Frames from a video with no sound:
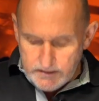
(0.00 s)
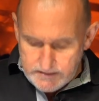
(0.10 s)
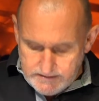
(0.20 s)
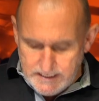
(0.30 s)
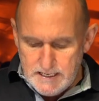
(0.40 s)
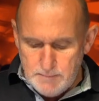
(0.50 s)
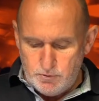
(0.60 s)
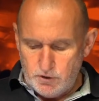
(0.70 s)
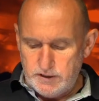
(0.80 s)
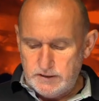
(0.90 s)
dear
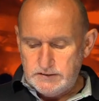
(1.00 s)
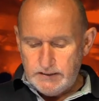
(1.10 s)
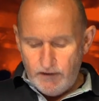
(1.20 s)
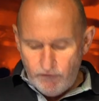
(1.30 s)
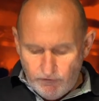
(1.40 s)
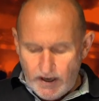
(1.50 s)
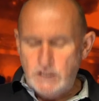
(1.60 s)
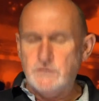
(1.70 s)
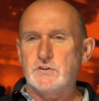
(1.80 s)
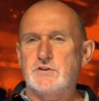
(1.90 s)
brother, a
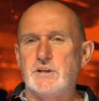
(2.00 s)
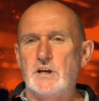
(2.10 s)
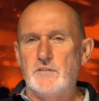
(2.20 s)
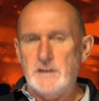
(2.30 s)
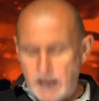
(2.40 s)
faithful servant,